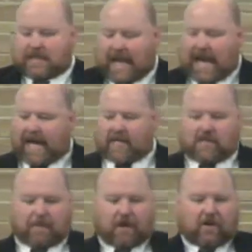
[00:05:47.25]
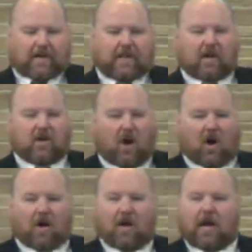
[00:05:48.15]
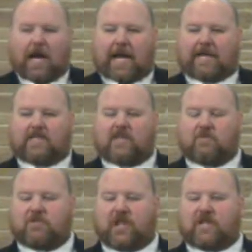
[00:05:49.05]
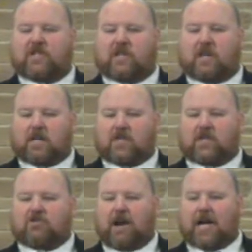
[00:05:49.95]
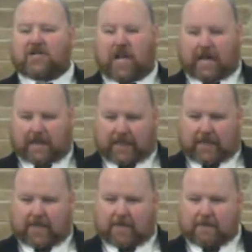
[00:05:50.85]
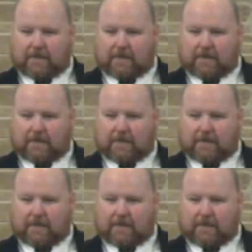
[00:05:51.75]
cans up underneath our car, and then some genius took a trash can lid,